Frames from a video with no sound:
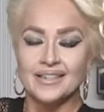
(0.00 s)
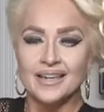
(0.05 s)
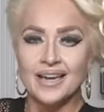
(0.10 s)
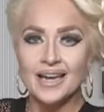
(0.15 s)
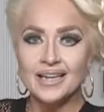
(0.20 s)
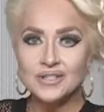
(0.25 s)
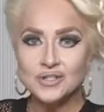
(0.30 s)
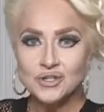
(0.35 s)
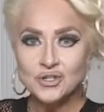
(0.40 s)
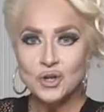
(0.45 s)

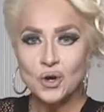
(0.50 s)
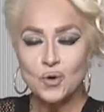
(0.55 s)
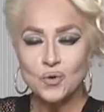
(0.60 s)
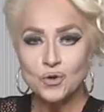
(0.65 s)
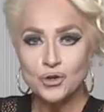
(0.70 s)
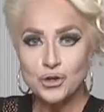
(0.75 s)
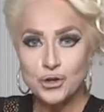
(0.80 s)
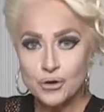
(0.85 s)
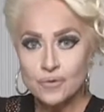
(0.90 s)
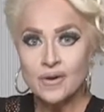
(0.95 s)
And so
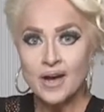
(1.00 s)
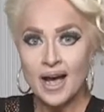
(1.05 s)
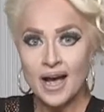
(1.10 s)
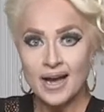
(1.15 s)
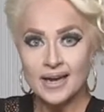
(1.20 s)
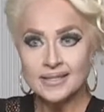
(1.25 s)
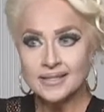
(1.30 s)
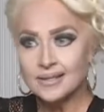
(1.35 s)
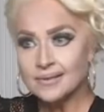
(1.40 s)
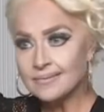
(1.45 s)
you
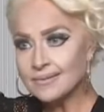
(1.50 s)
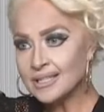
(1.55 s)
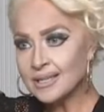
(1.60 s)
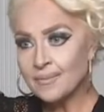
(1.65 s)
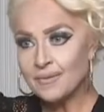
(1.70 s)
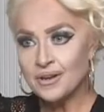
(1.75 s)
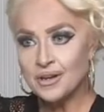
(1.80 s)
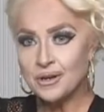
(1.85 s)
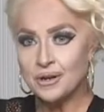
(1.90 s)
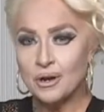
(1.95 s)
guys, and some
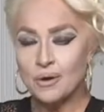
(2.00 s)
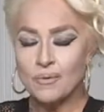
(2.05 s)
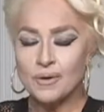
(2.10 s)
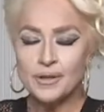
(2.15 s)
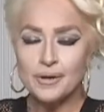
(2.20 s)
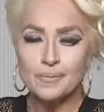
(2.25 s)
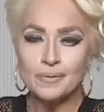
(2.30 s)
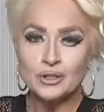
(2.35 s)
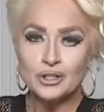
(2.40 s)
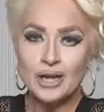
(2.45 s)
of you know, whether
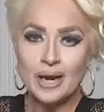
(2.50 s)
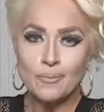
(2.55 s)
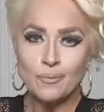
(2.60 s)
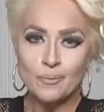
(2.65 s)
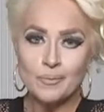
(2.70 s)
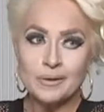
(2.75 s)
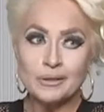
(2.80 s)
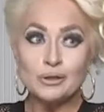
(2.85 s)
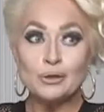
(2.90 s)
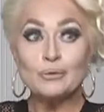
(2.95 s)
you've been shopping
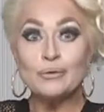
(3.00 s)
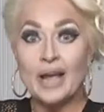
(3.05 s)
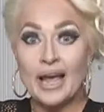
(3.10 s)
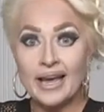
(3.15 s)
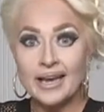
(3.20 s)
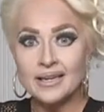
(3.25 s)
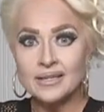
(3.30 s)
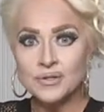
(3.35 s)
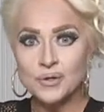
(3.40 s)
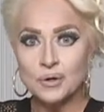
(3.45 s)
with me 2
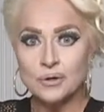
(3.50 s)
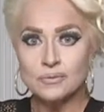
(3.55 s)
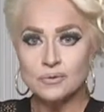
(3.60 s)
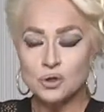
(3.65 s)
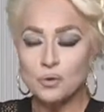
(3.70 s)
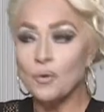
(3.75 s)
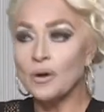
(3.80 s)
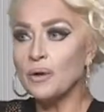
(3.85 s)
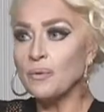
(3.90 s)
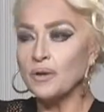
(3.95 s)
days or
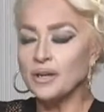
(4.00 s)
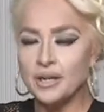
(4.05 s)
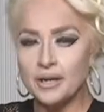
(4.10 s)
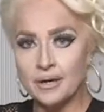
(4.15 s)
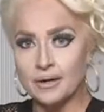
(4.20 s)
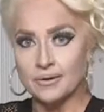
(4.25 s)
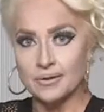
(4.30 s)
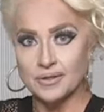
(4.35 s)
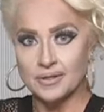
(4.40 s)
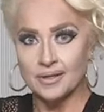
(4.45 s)
21
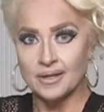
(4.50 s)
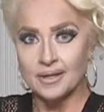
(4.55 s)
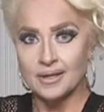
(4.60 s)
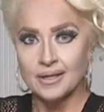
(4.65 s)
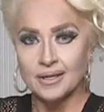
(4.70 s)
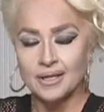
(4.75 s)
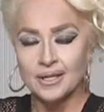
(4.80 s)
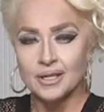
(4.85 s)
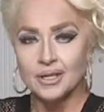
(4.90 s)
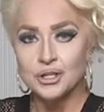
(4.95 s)
years,
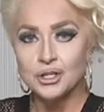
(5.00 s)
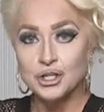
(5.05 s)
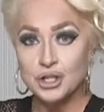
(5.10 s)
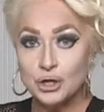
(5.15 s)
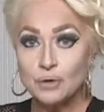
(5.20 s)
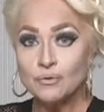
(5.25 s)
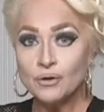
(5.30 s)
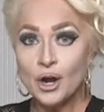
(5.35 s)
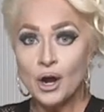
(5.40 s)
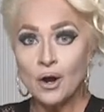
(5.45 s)

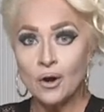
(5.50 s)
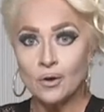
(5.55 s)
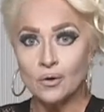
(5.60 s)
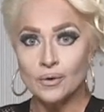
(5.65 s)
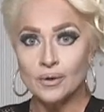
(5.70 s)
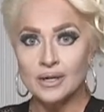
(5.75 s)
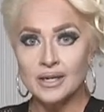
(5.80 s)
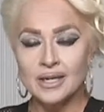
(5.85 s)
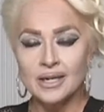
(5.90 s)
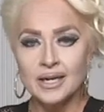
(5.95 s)
you know
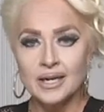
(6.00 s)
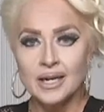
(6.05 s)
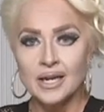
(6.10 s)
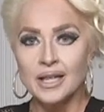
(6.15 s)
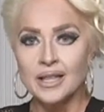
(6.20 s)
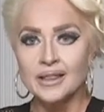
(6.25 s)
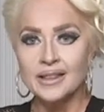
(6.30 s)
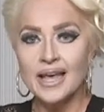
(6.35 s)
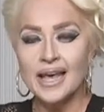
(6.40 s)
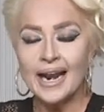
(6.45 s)

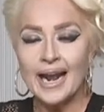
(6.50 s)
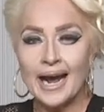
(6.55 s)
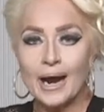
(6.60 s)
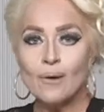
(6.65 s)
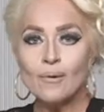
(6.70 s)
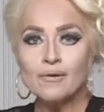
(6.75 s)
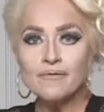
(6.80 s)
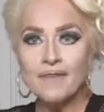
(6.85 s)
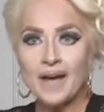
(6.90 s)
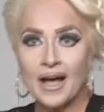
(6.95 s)
that
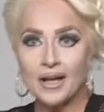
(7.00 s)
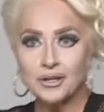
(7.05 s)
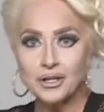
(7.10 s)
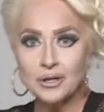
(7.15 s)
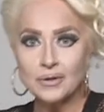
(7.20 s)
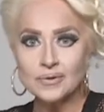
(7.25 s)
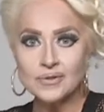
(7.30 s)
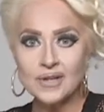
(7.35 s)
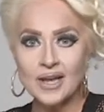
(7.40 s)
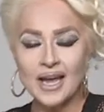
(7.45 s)
our
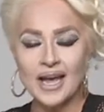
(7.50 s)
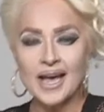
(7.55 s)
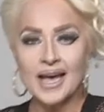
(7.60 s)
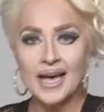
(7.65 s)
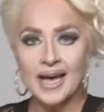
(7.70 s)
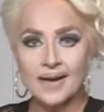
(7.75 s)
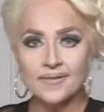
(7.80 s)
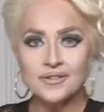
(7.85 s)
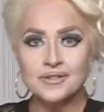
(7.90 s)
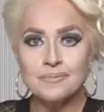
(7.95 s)
values
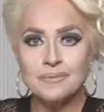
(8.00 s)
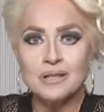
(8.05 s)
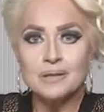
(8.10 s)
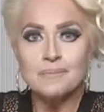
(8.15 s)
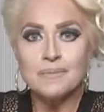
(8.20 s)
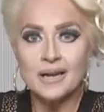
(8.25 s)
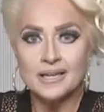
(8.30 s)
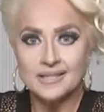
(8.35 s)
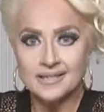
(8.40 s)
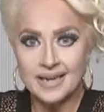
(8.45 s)
have to be the
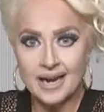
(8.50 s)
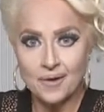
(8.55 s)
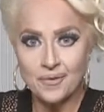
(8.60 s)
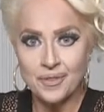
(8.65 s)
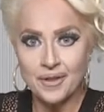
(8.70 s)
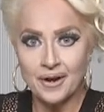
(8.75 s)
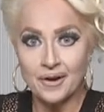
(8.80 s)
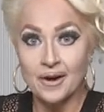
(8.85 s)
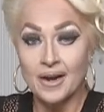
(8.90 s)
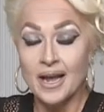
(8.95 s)
best out
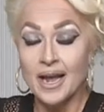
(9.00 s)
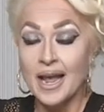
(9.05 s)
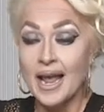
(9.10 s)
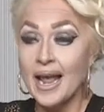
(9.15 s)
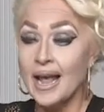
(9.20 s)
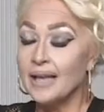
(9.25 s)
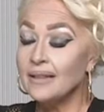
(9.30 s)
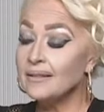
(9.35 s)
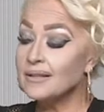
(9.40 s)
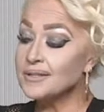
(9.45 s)
there.
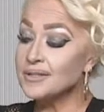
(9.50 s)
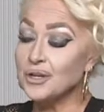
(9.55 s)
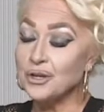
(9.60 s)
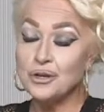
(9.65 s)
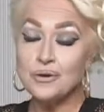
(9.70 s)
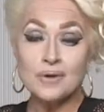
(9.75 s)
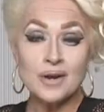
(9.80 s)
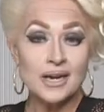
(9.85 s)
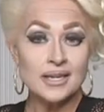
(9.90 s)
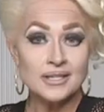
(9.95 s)
And listen,
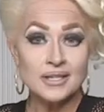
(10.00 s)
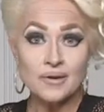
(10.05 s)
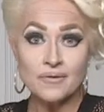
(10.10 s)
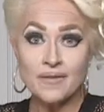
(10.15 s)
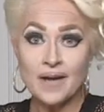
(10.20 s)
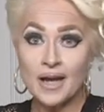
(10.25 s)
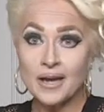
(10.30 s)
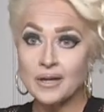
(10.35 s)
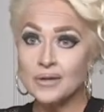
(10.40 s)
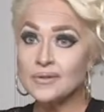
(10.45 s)
you guys know
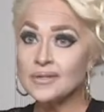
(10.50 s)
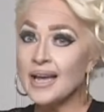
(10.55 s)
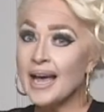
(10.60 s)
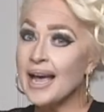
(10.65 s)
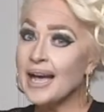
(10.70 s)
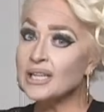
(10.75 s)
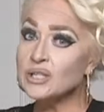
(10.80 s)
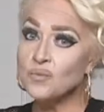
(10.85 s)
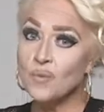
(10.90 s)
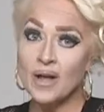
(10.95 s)
values
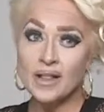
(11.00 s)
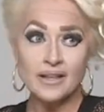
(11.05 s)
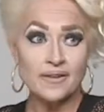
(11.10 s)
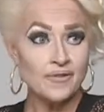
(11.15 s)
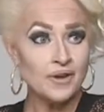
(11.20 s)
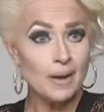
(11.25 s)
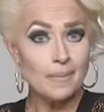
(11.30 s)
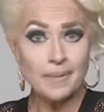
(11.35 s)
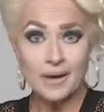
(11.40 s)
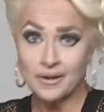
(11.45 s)
as well, if
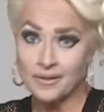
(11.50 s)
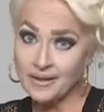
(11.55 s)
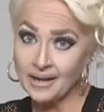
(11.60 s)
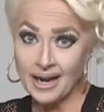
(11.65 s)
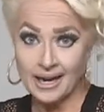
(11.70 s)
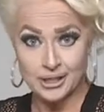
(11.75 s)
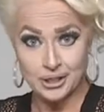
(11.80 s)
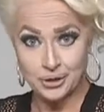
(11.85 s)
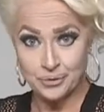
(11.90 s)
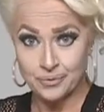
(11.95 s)
not better than
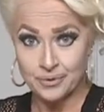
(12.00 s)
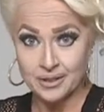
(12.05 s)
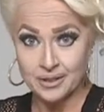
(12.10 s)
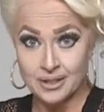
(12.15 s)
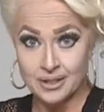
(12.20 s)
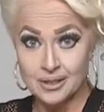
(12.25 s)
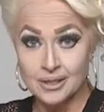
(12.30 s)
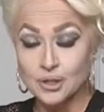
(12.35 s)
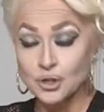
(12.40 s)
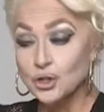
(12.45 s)
I do.
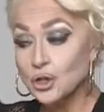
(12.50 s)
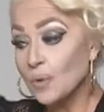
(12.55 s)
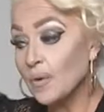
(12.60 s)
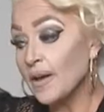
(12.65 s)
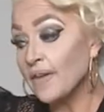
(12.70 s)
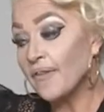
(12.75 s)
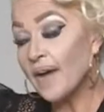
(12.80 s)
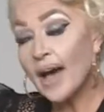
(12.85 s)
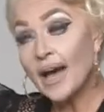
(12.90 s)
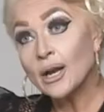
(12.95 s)
So
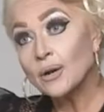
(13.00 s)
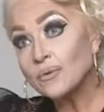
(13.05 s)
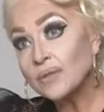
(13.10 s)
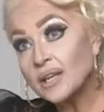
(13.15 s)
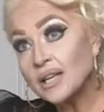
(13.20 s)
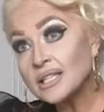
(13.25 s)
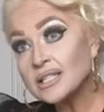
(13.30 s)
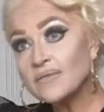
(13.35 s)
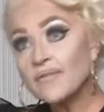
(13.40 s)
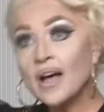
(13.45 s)
if I don't
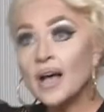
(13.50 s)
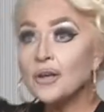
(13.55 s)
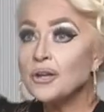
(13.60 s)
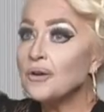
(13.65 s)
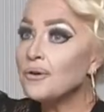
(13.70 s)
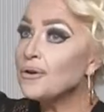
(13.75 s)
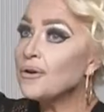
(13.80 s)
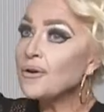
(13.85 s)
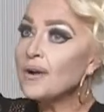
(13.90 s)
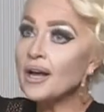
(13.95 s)
think it's a
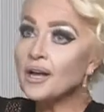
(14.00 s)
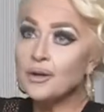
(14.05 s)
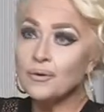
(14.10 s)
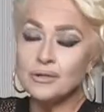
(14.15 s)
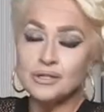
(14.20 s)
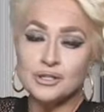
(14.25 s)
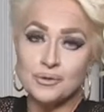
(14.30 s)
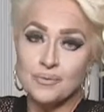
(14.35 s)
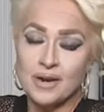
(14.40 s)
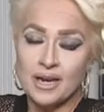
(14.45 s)
value, you're not going
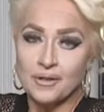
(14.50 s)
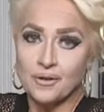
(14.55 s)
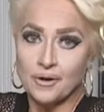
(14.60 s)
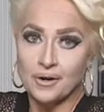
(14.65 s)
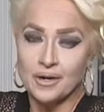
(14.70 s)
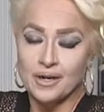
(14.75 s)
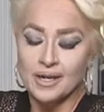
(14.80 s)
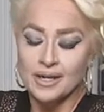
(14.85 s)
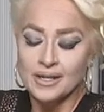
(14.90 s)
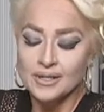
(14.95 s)
to either.
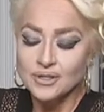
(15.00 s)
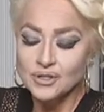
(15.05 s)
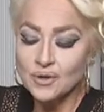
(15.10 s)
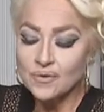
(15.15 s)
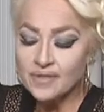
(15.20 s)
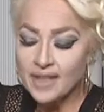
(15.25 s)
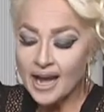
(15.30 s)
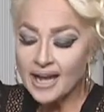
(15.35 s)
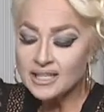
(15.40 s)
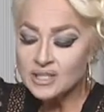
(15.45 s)
So
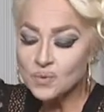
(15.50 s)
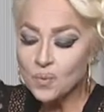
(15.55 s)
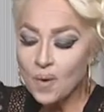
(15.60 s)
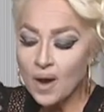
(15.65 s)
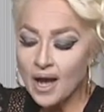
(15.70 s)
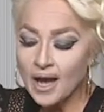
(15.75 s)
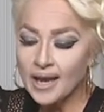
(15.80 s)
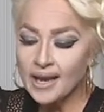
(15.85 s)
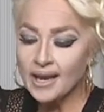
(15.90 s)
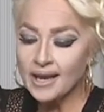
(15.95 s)
that's
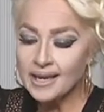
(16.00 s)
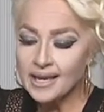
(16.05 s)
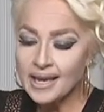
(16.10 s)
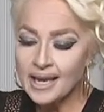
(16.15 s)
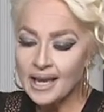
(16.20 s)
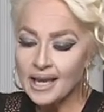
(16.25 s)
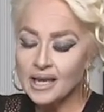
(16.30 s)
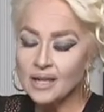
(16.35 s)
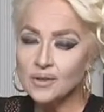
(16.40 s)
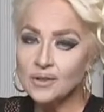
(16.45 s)
why,
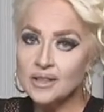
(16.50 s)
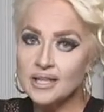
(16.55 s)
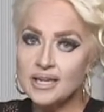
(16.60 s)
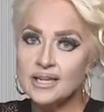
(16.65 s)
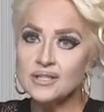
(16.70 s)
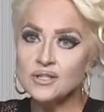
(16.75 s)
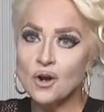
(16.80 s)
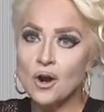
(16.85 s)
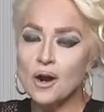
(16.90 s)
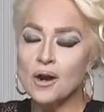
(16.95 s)
again,
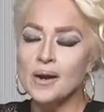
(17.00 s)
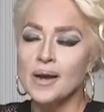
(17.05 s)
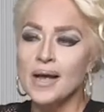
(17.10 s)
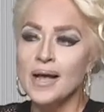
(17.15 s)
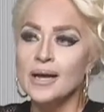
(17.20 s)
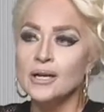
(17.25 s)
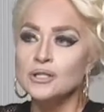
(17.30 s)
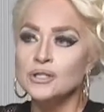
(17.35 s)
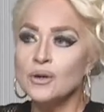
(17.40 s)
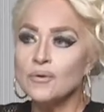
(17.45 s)
these are,
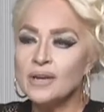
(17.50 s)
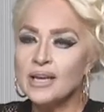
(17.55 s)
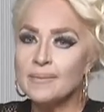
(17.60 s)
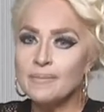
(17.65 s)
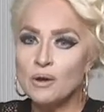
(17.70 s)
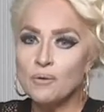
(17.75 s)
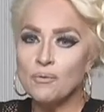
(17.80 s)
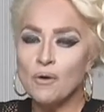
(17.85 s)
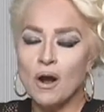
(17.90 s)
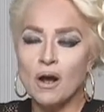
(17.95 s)
don't get
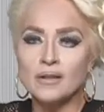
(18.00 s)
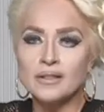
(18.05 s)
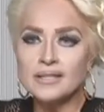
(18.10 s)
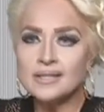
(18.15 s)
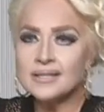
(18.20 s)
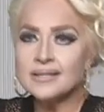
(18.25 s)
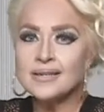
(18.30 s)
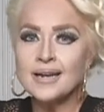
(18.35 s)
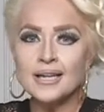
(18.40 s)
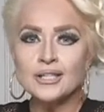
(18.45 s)
me wrong, this
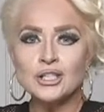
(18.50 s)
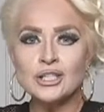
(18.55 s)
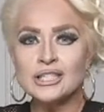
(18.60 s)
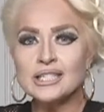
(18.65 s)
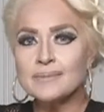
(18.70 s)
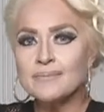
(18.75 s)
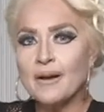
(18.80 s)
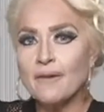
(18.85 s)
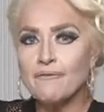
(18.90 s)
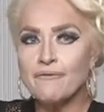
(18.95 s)
is not just
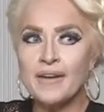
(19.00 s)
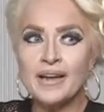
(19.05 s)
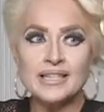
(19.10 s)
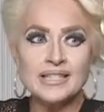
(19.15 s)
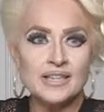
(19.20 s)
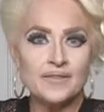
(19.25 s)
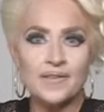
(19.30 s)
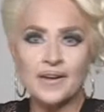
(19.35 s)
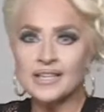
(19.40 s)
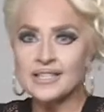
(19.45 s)
about
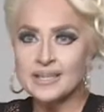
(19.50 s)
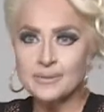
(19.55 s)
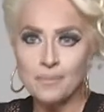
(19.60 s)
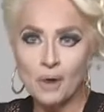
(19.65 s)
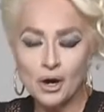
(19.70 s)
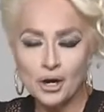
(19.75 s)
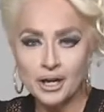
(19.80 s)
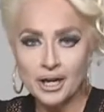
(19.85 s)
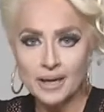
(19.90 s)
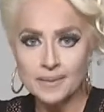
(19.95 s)
fancy
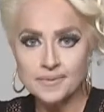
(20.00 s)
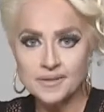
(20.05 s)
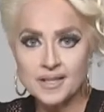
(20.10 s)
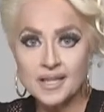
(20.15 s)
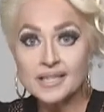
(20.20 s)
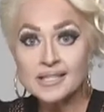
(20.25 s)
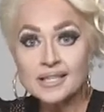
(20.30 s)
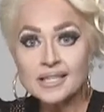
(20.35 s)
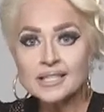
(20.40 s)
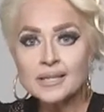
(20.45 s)
markups.
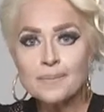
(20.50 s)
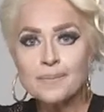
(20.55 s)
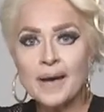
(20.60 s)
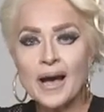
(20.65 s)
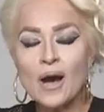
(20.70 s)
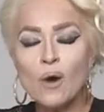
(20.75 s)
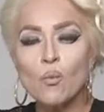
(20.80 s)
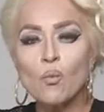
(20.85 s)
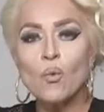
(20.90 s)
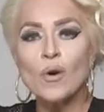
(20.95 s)
This is
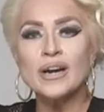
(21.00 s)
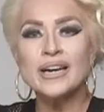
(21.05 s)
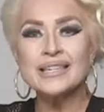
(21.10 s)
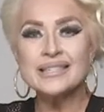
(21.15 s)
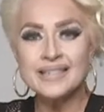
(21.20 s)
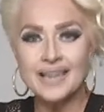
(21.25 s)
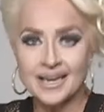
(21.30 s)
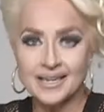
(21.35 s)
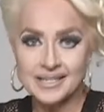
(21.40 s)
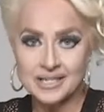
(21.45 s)
about what it
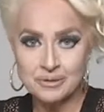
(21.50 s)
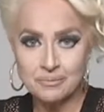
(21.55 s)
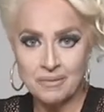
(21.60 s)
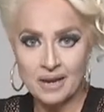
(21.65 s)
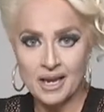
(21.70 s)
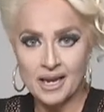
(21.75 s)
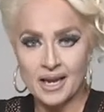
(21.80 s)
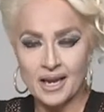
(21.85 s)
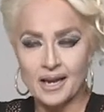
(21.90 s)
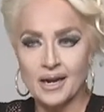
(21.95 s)
takes to
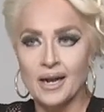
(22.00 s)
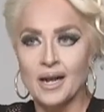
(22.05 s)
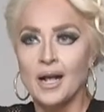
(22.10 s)
make it.